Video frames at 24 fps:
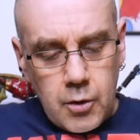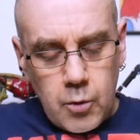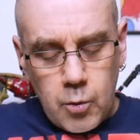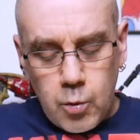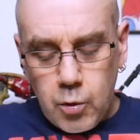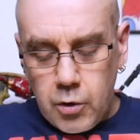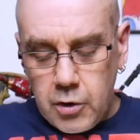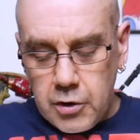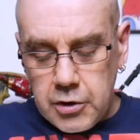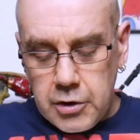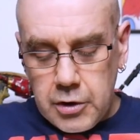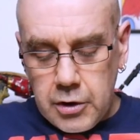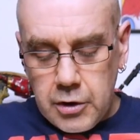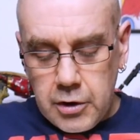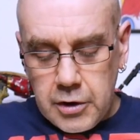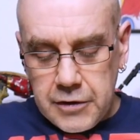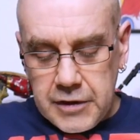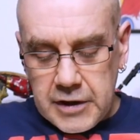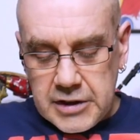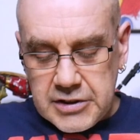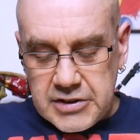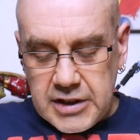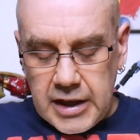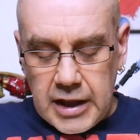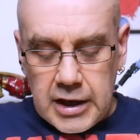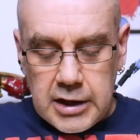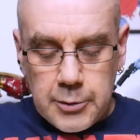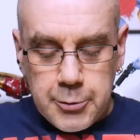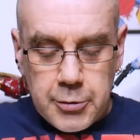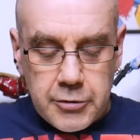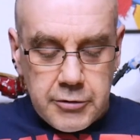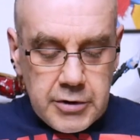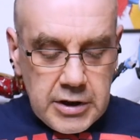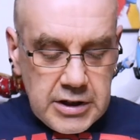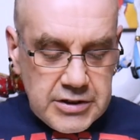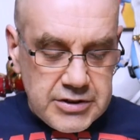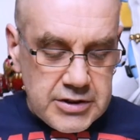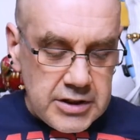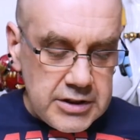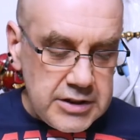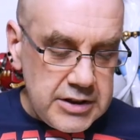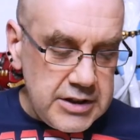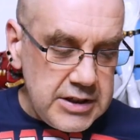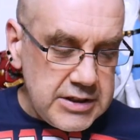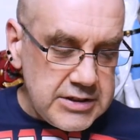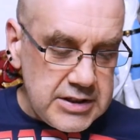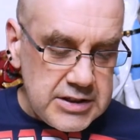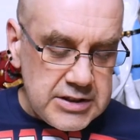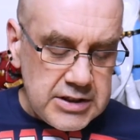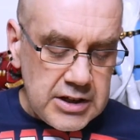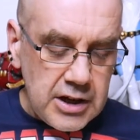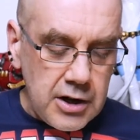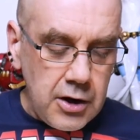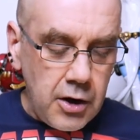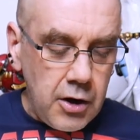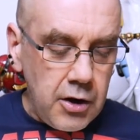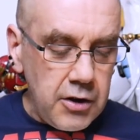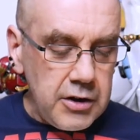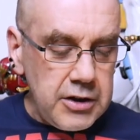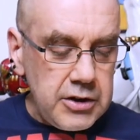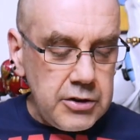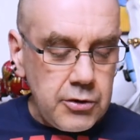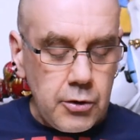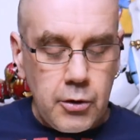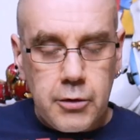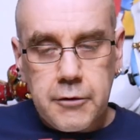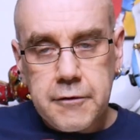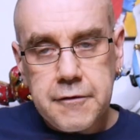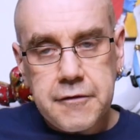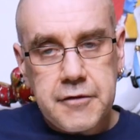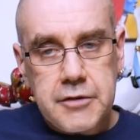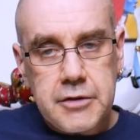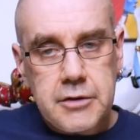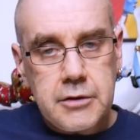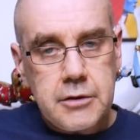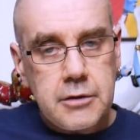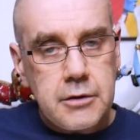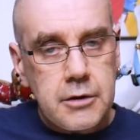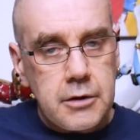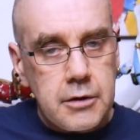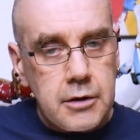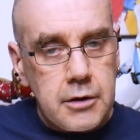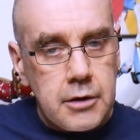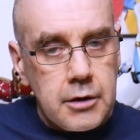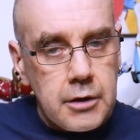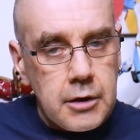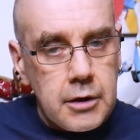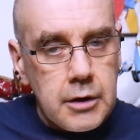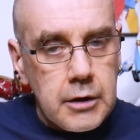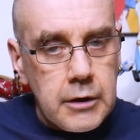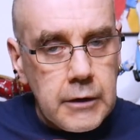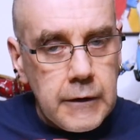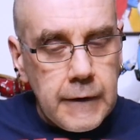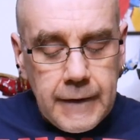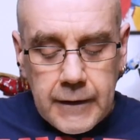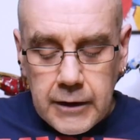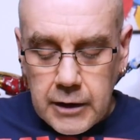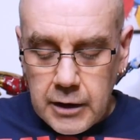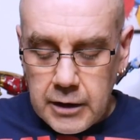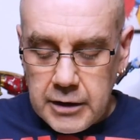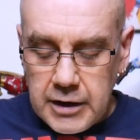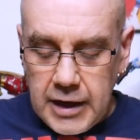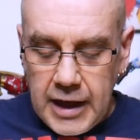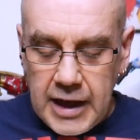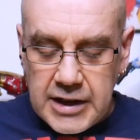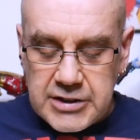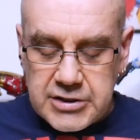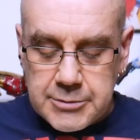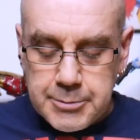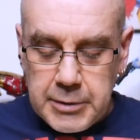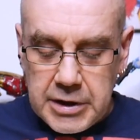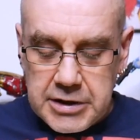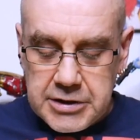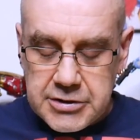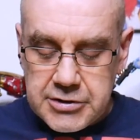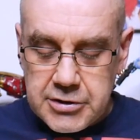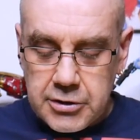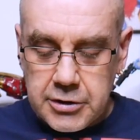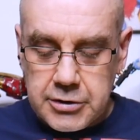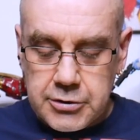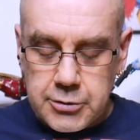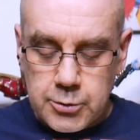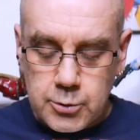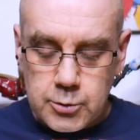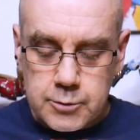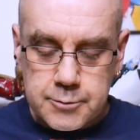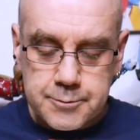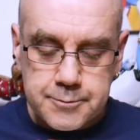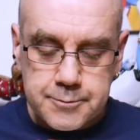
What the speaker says: what on earth Excalibur is, this is kind of an X-Men title.